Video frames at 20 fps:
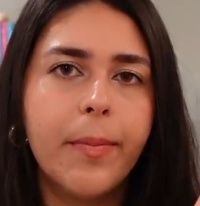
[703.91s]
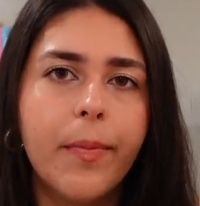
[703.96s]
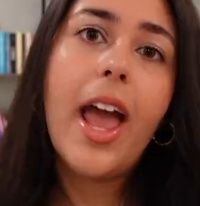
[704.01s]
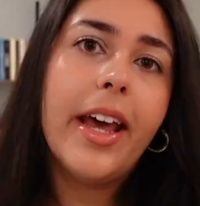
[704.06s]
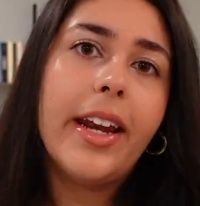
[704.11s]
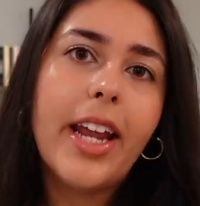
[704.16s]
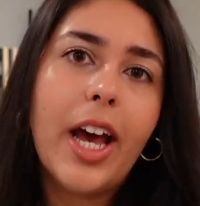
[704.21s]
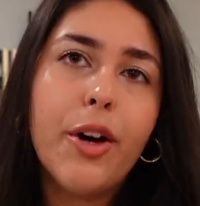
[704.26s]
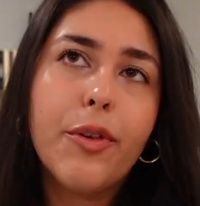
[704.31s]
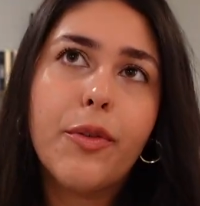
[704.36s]

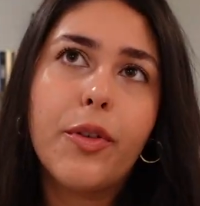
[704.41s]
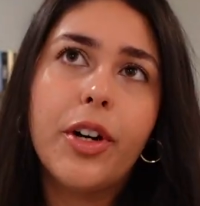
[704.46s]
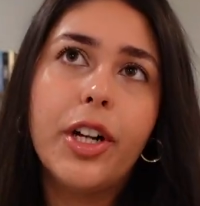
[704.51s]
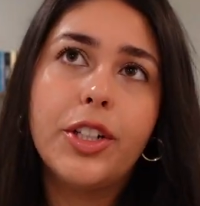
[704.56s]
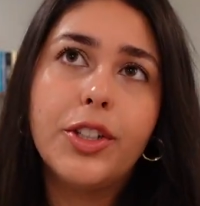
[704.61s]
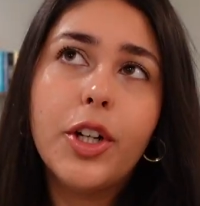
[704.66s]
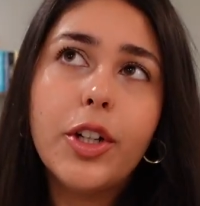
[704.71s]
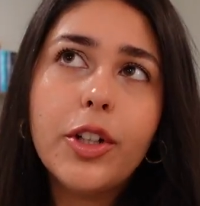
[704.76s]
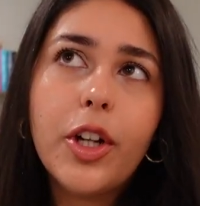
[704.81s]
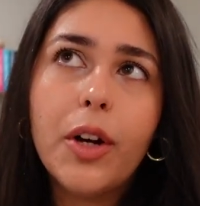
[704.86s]
And now for an
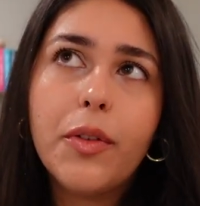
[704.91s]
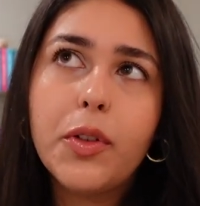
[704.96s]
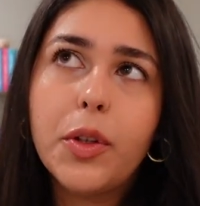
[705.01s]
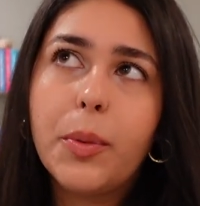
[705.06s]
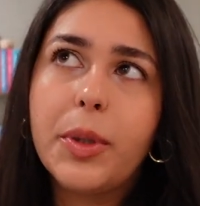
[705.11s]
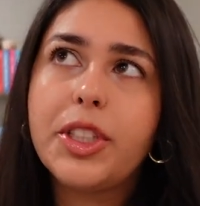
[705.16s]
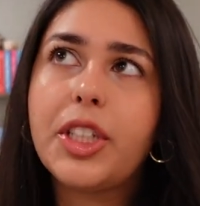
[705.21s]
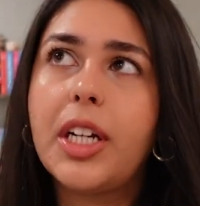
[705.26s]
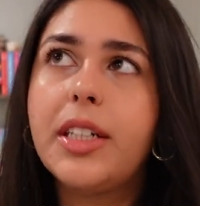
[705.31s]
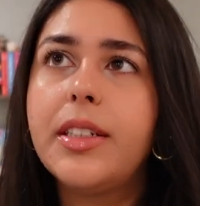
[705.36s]
adult novel,
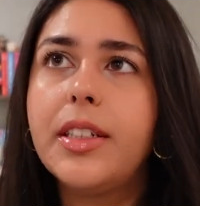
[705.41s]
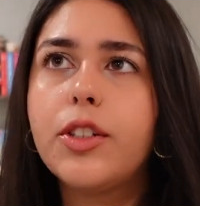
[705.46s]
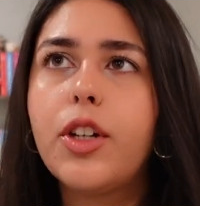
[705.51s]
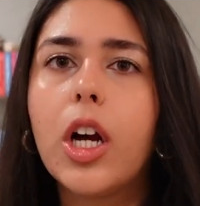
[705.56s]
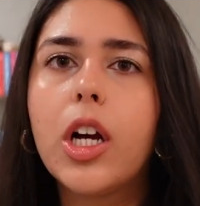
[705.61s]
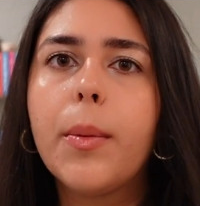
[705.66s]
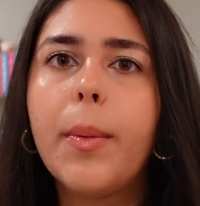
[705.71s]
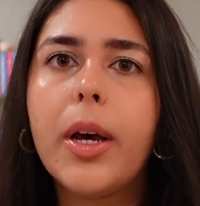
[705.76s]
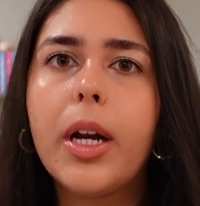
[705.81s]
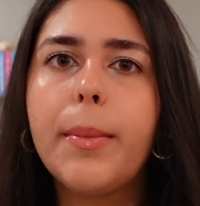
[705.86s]
which I did
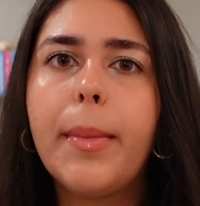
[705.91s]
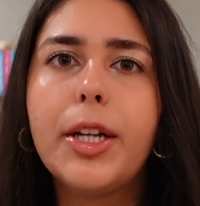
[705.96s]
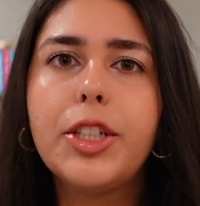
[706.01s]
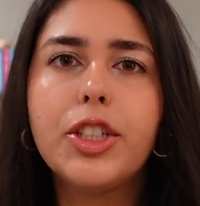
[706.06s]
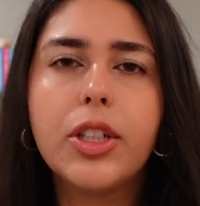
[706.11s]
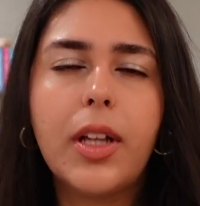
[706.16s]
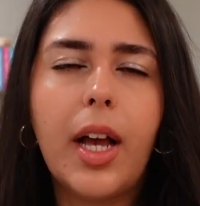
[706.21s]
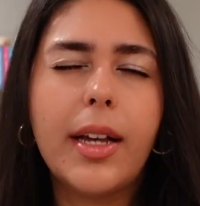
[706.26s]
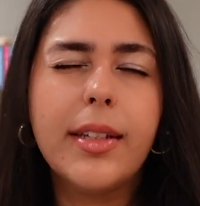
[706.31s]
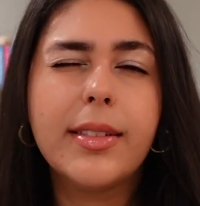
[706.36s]
talk about in my
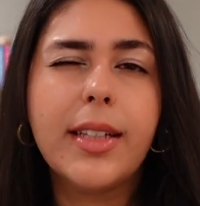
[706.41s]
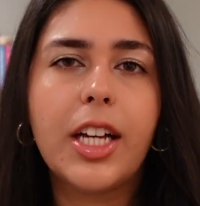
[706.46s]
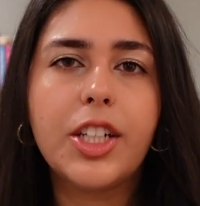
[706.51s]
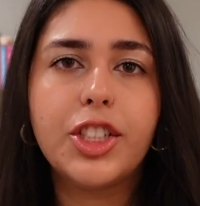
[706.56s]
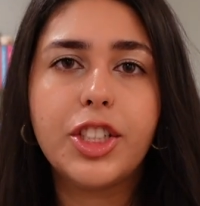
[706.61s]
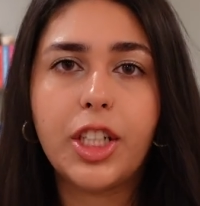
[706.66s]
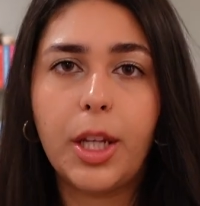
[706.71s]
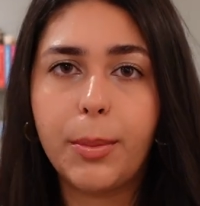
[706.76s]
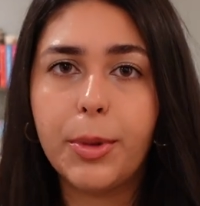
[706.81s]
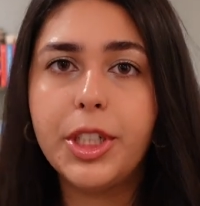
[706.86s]

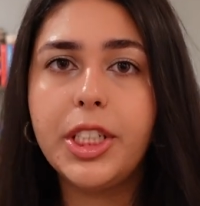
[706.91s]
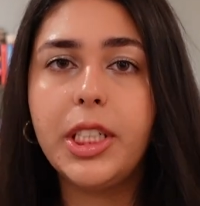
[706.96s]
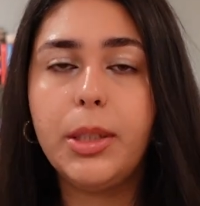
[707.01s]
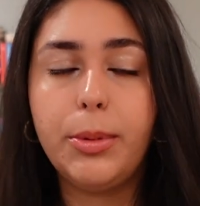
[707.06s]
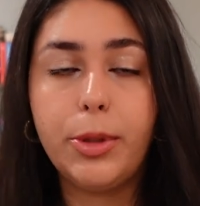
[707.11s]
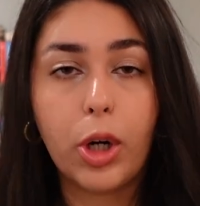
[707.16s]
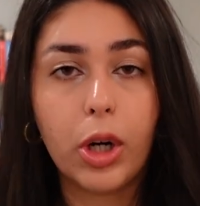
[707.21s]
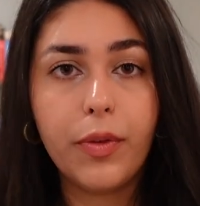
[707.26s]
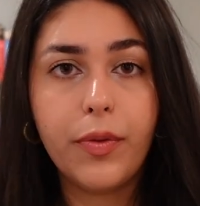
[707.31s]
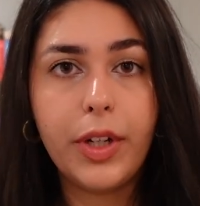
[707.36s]
July/summer
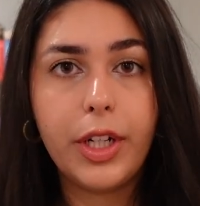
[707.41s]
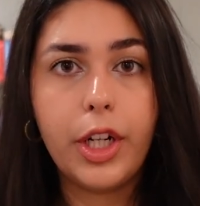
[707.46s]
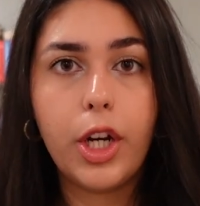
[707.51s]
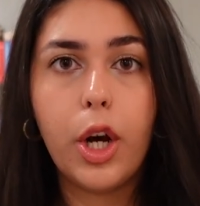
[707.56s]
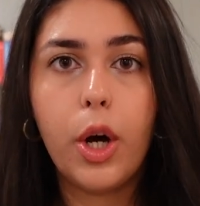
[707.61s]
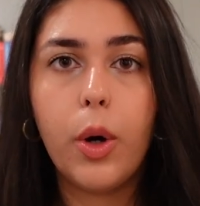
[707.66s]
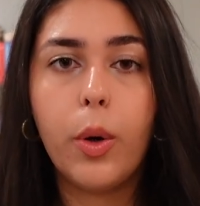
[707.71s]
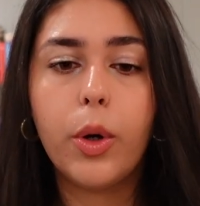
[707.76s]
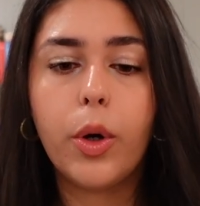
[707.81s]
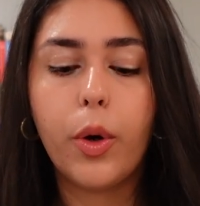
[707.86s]
TBR
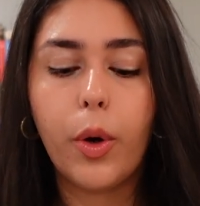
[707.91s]
video.